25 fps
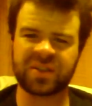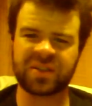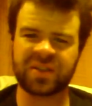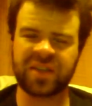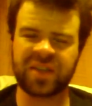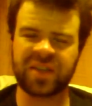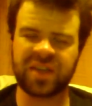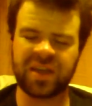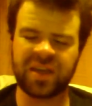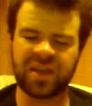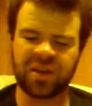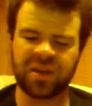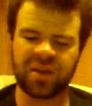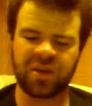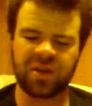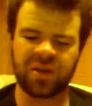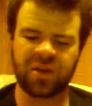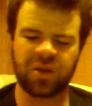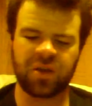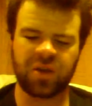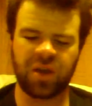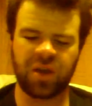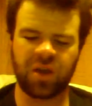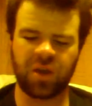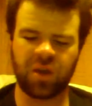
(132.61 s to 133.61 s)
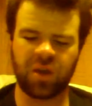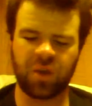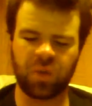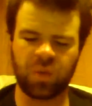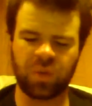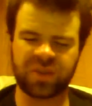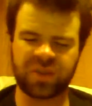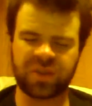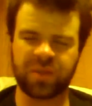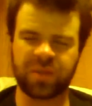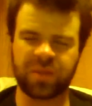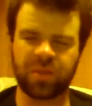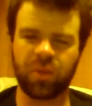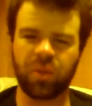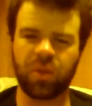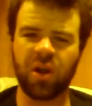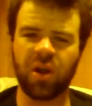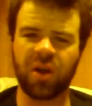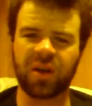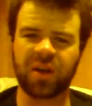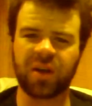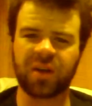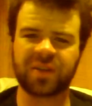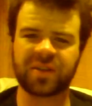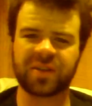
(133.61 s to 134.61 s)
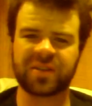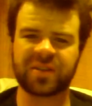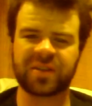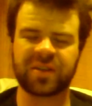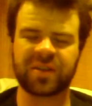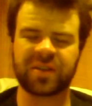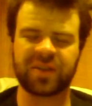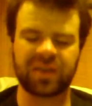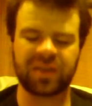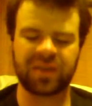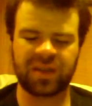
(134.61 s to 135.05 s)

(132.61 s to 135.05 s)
see was the Bronx.